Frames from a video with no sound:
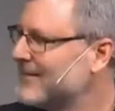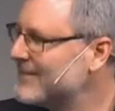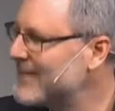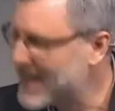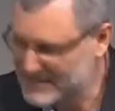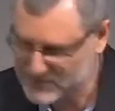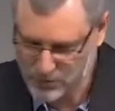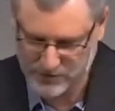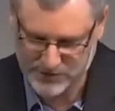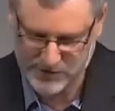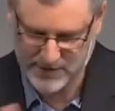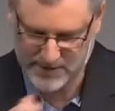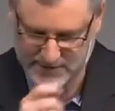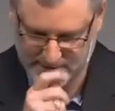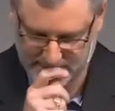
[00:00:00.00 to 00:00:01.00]
That's what
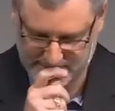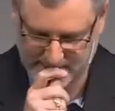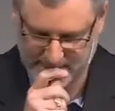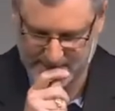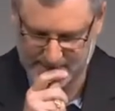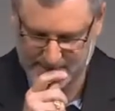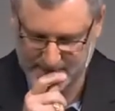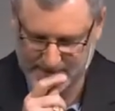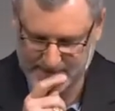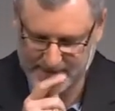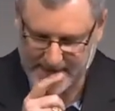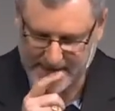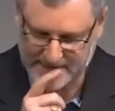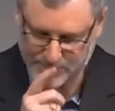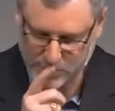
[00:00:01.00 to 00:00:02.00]
Jesus says. And so
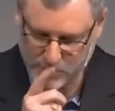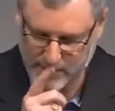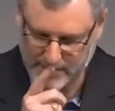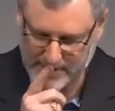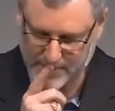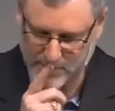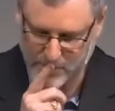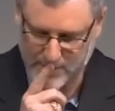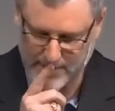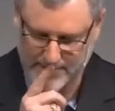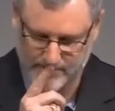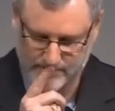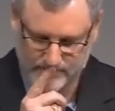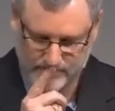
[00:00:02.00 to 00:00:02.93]
that's point number one.